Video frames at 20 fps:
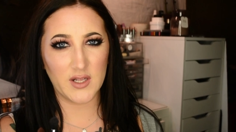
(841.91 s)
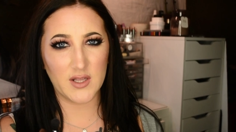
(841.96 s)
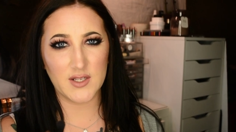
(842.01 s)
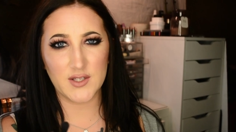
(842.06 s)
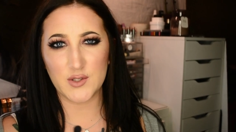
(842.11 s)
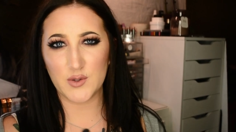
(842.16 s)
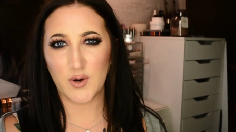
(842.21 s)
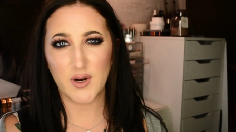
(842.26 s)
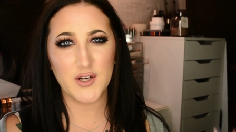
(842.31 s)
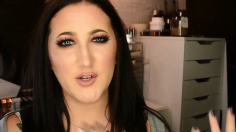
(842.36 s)
into the
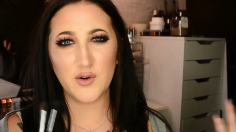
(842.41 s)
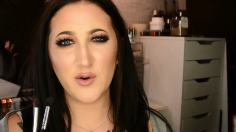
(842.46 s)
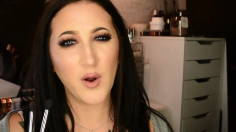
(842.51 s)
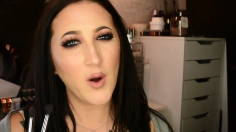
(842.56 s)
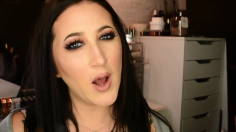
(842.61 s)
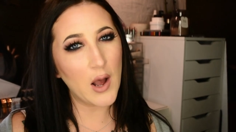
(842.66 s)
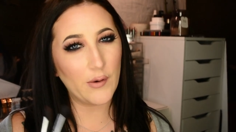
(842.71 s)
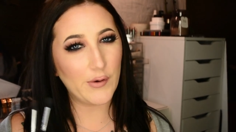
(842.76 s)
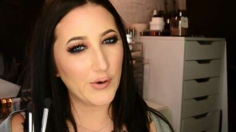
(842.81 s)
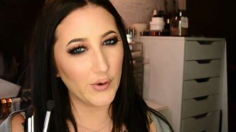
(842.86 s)
store, I don't
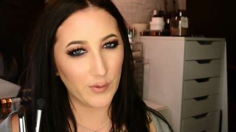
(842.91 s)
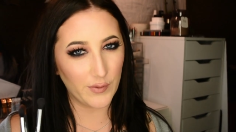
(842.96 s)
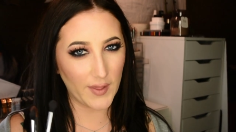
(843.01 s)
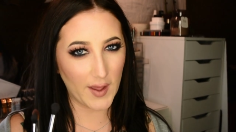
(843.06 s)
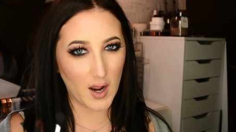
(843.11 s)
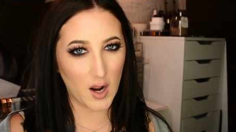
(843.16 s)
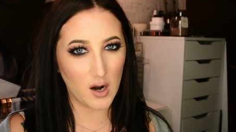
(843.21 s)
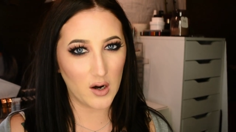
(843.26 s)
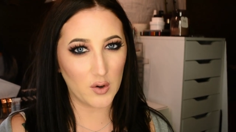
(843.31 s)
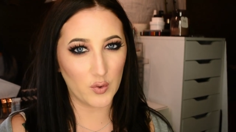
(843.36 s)
know how new
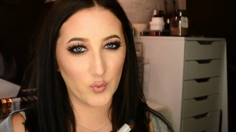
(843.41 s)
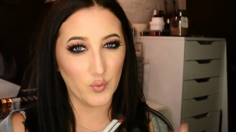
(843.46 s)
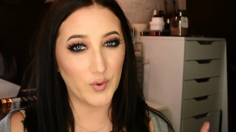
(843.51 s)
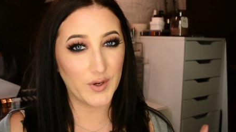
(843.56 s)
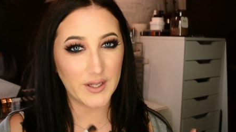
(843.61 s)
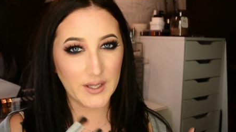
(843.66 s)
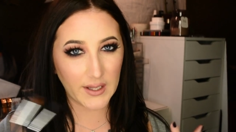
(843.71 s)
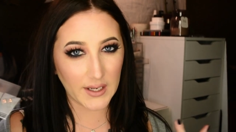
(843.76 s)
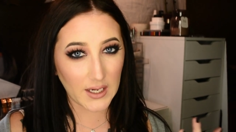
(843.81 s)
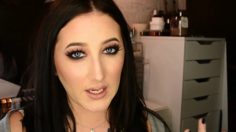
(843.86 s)
they are
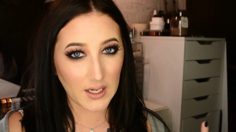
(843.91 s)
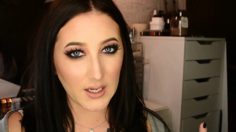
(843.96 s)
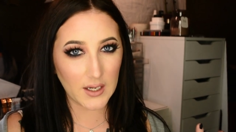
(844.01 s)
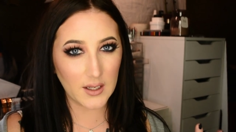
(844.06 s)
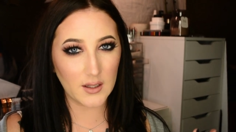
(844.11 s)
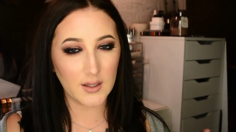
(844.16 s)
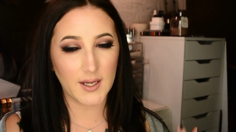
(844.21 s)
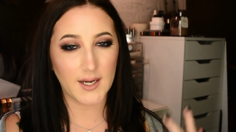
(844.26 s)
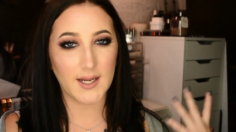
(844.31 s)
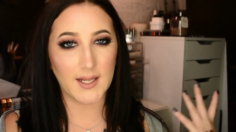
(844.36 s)

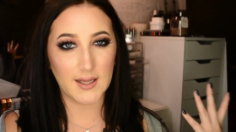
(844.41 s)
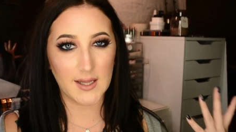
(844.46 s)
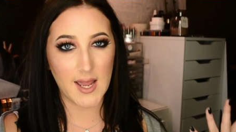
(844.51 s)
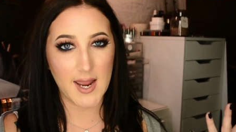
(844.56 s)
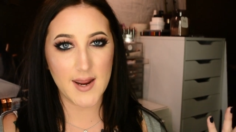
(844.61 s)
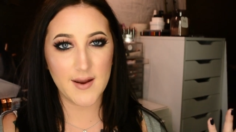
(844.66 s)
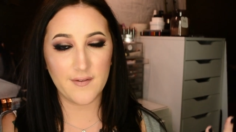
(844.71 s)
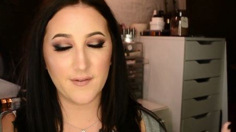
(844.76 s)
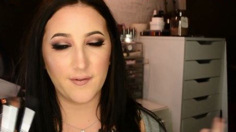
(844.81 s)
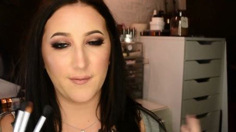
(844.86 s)
really, like in
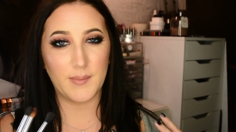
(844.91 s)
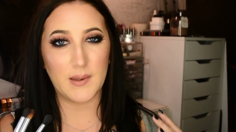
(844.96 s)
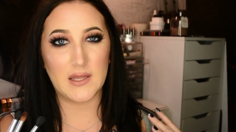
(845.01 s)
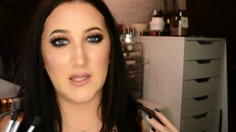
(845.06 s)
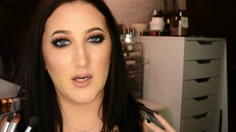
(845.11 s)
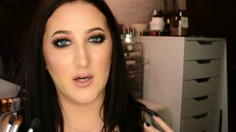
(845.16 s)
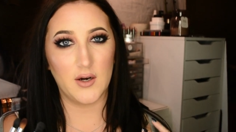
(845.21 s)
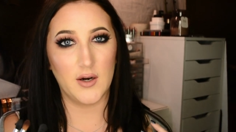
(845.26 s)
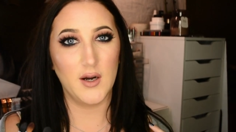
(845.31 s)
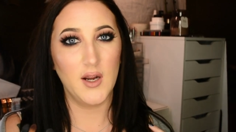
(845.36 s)
life, but
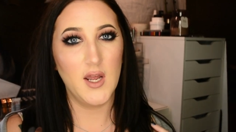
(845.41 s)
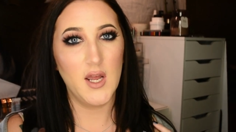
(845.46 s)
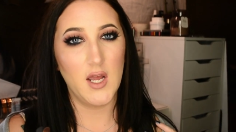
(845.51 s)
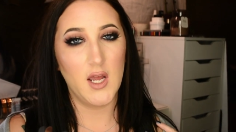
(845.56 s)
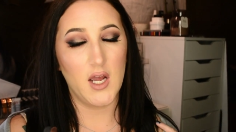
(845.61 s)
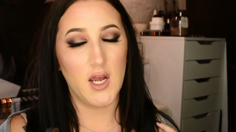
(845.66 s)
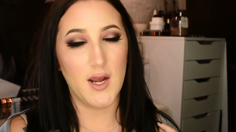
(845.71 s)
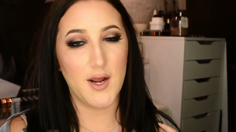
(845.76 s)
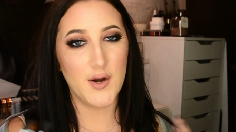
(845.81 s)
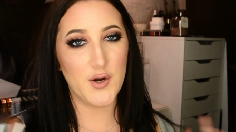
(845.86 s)
they're
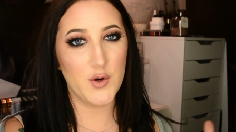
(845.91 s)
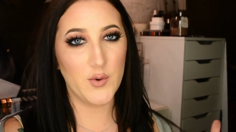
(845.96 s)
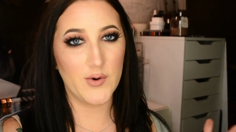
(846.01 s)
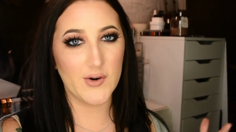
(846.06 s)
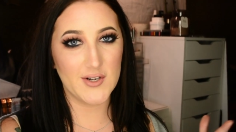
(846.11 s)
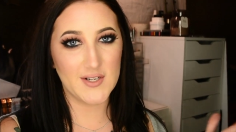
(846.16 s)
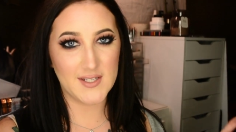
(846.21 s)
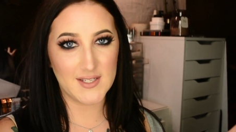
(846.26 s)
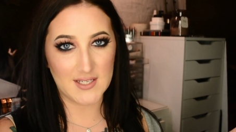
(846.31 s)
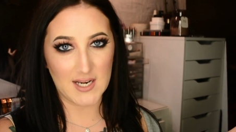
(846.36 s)
a
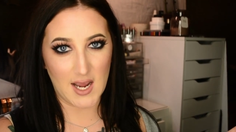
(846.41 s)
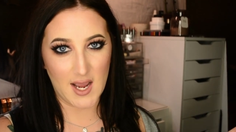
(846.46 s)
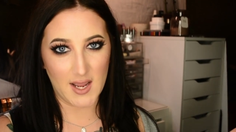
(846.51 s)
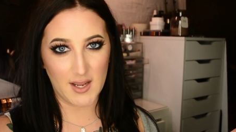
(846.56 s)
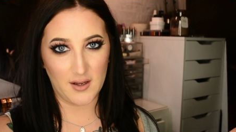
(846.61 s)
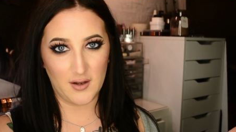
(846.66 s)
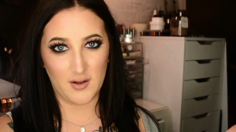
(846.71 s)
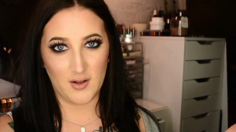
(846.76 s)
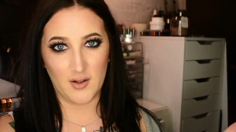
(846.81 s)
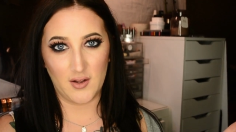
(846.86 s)
newer
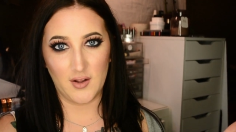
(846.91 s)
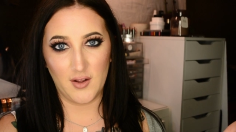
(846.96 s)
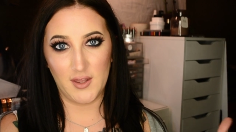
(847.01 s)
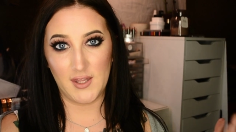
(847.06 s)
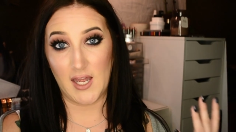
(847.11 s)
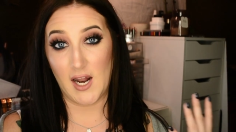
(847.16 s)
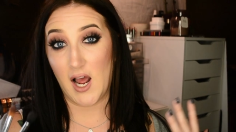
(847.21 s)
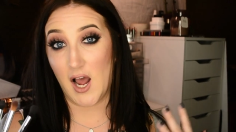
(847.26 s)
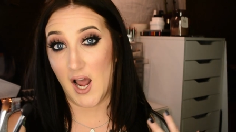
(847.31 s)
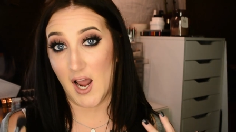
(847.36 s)
style
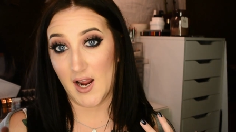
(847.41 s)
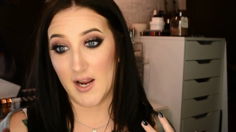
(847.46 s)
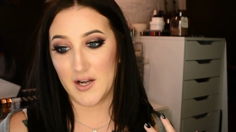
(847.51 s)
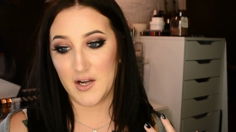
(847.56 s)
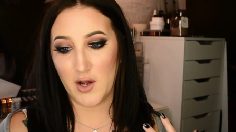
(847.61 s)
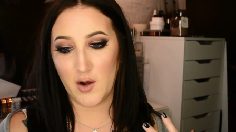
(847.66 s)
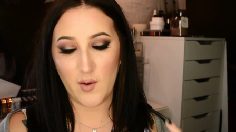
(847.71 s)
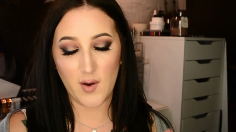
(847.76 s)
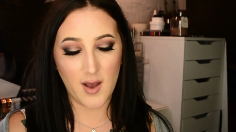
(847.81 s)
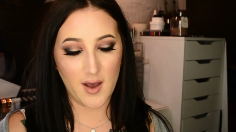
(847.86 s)
that I
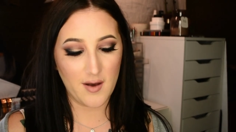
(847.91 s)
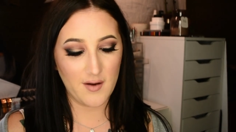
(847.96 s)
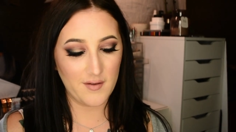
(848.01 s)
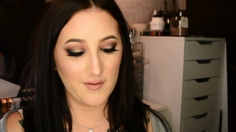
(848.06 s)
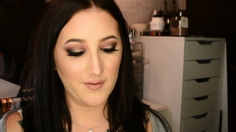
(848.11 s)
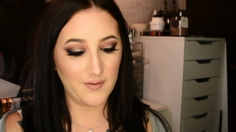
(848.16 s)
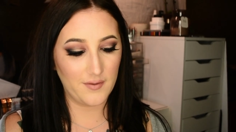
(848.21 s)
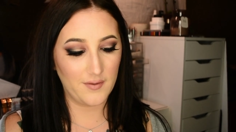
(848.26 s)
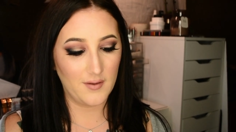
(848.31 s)
know of.